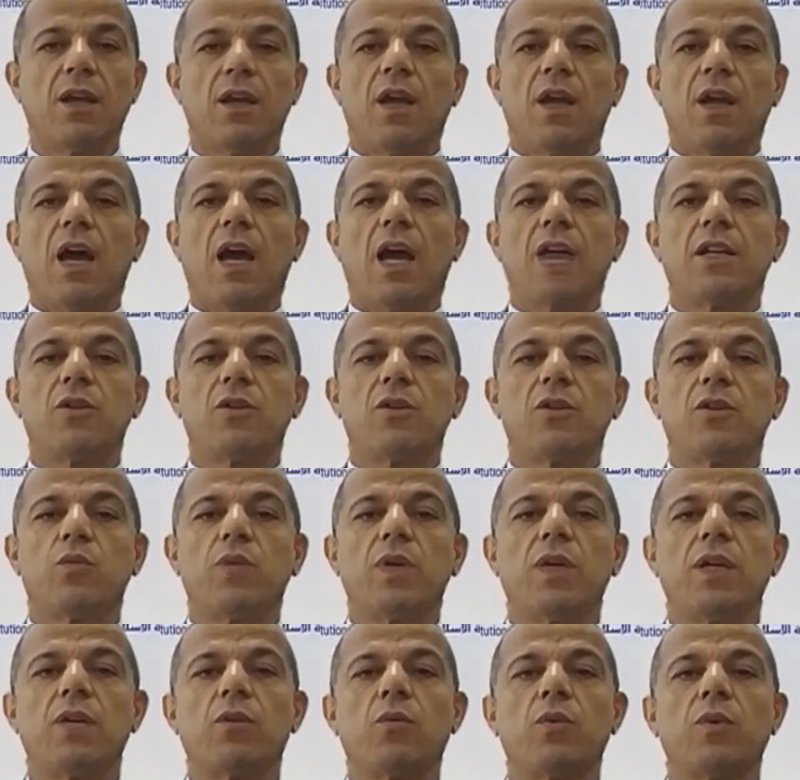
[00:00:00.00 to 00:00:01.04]
And
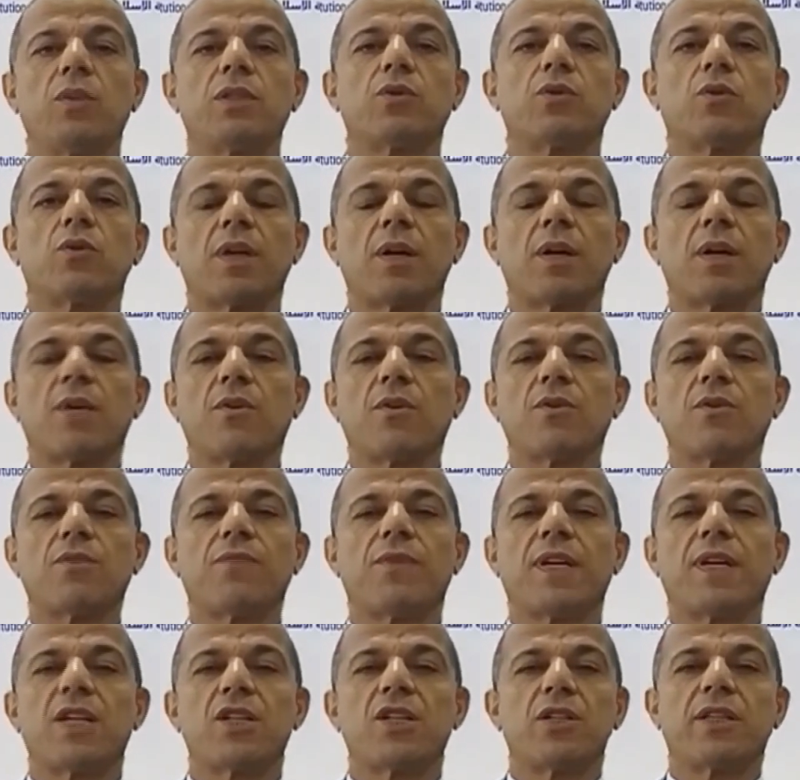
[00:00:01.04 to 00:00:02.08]
we talk about
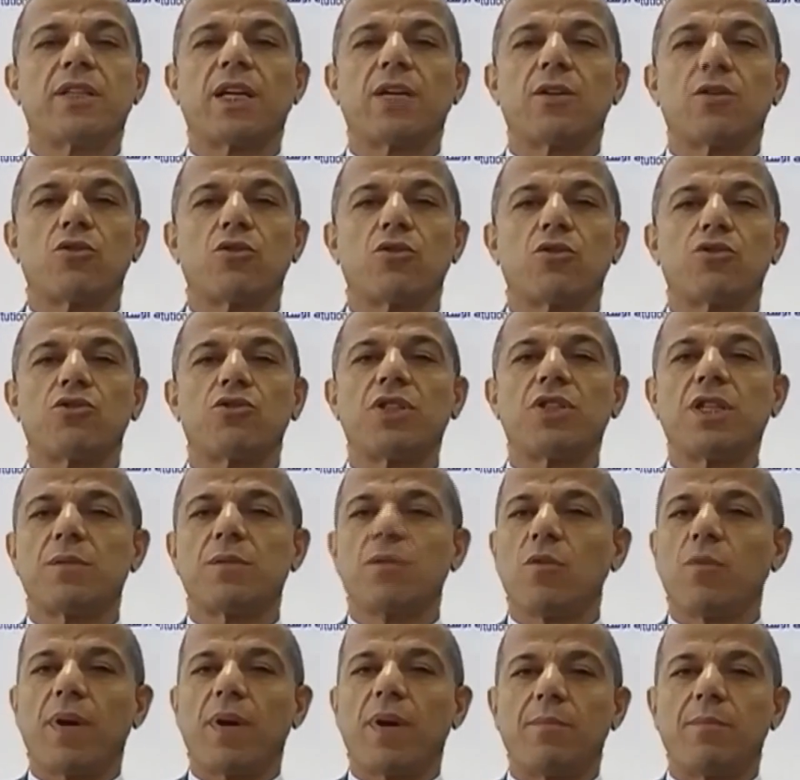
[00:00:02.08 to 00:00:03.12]
financial technologies,
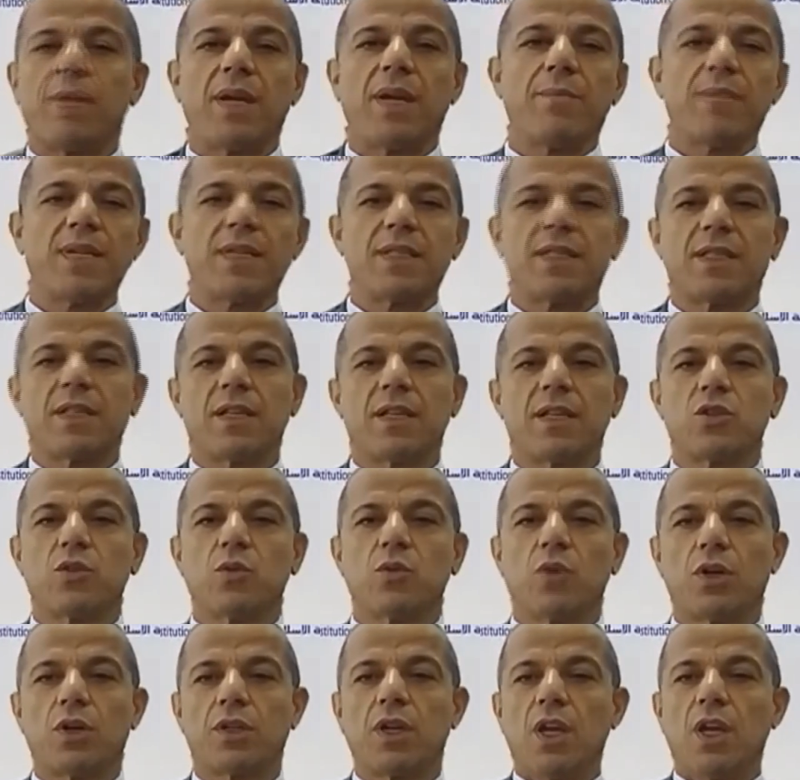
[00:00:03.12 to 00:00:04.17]
mobile payments, and so
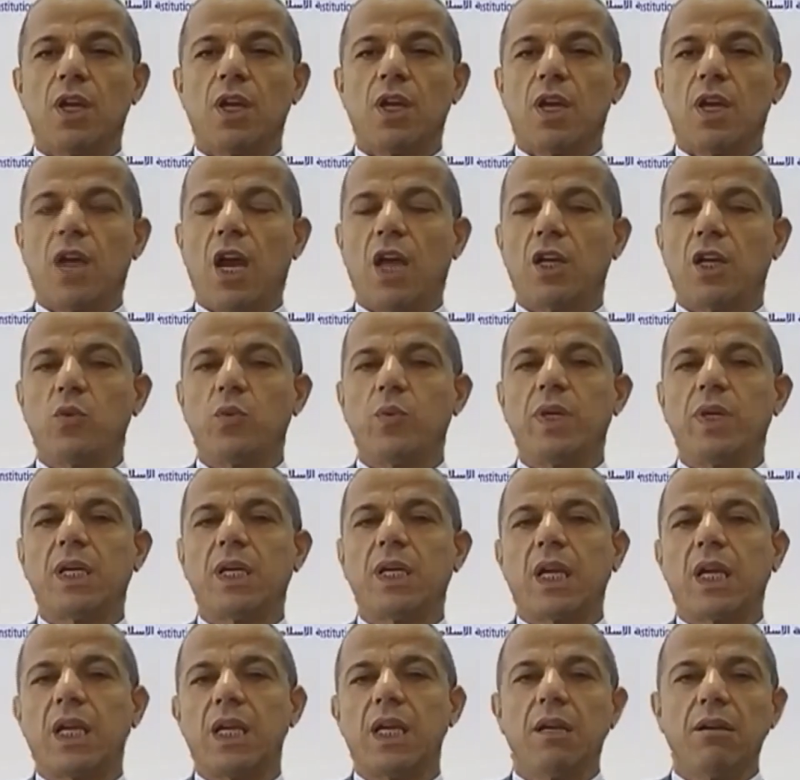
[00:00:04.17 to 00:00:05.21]
on. And we
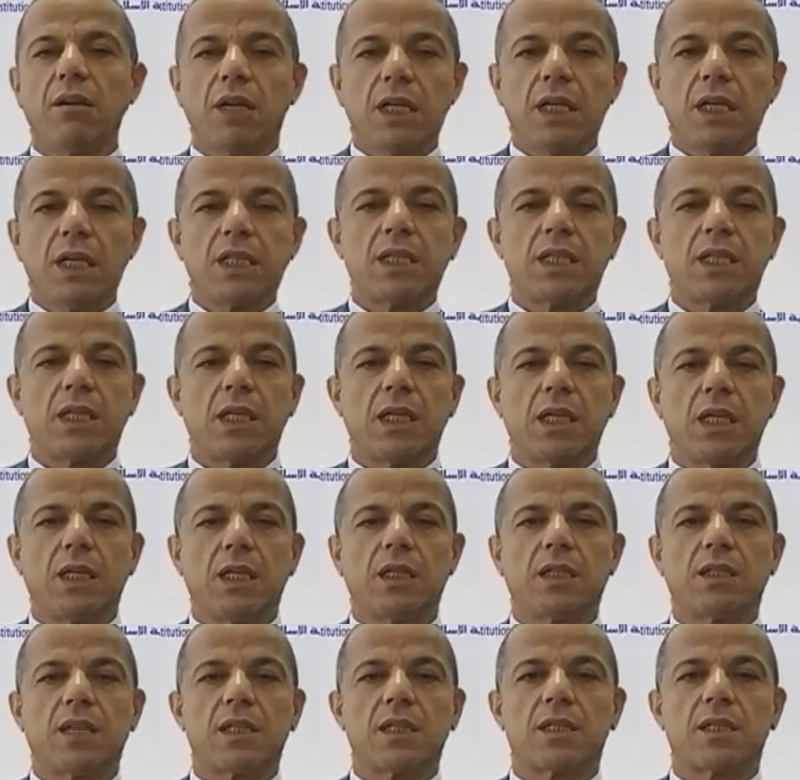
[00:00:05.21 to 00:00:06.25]
clearly see
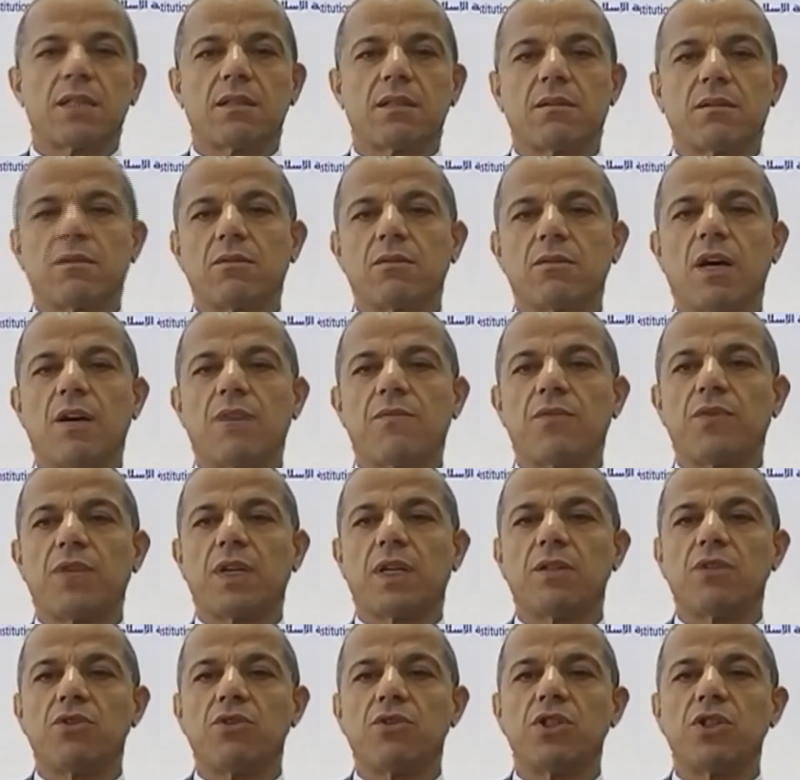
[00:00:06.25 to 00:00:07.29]
that African
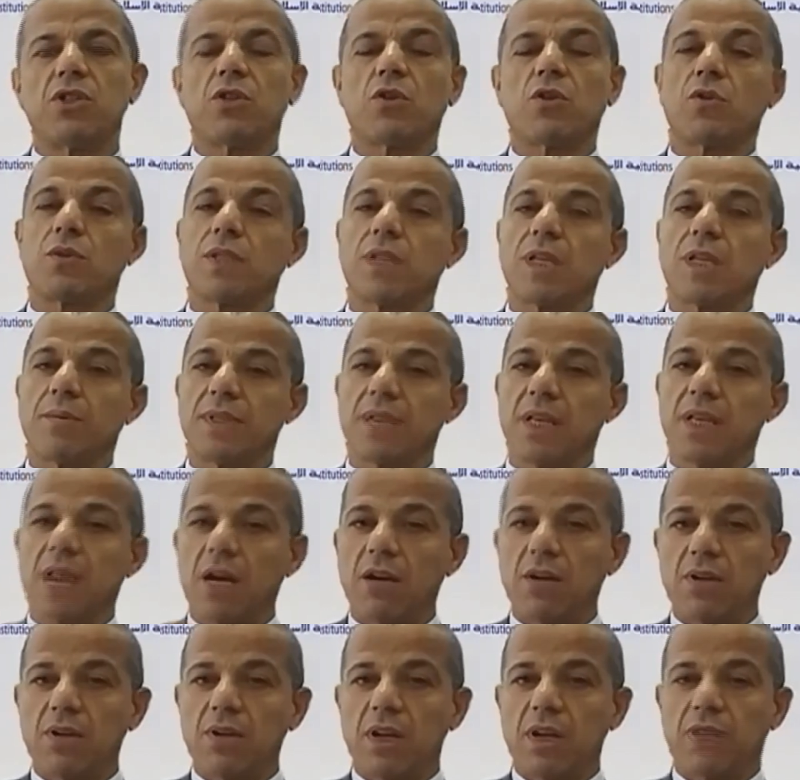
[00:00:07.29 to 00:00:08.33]
region or sub-Saharan
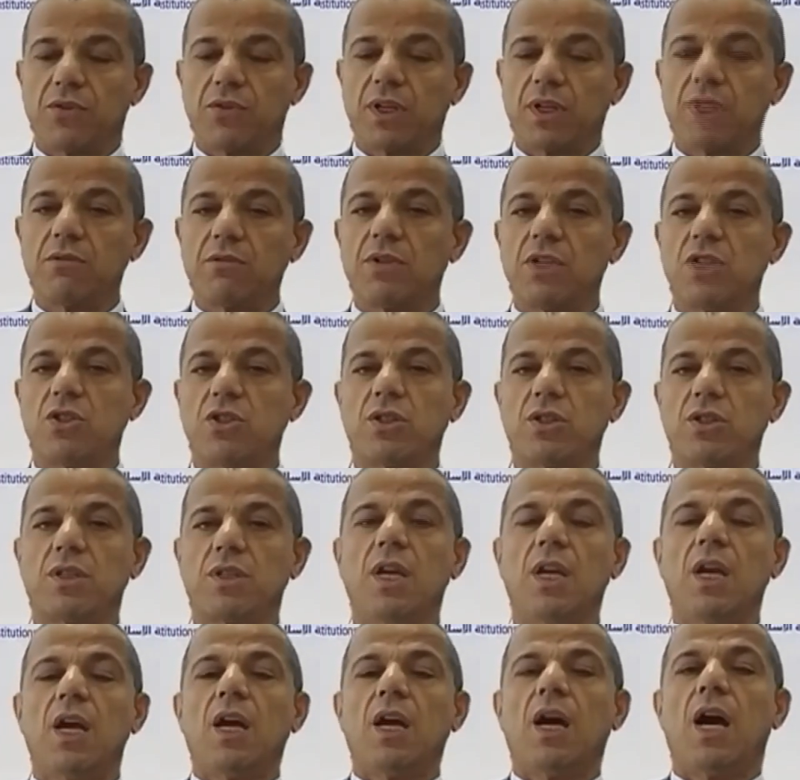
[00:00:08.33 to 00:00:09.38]
African region
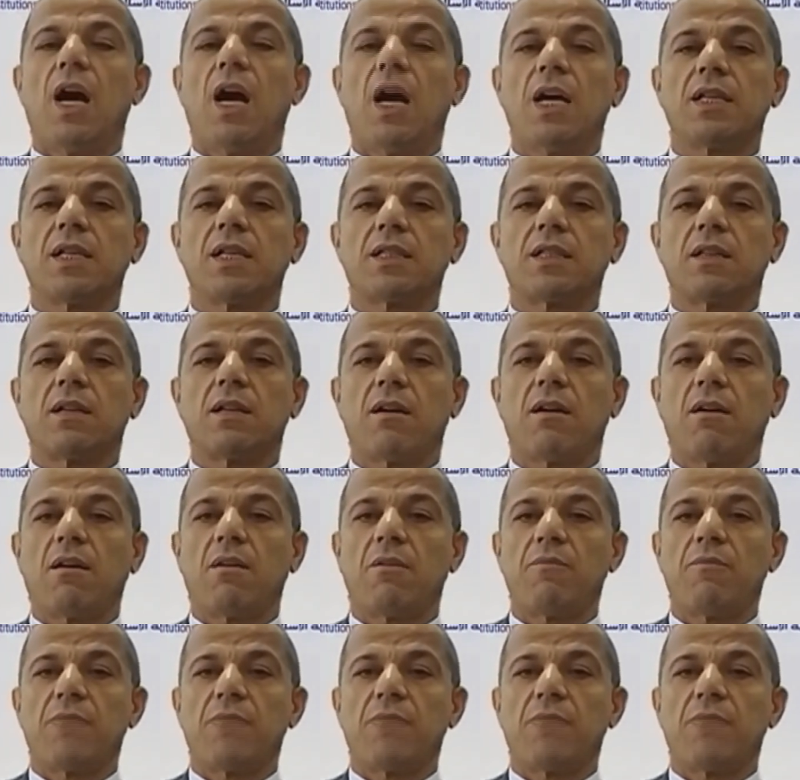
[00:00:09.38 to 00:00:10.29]
has a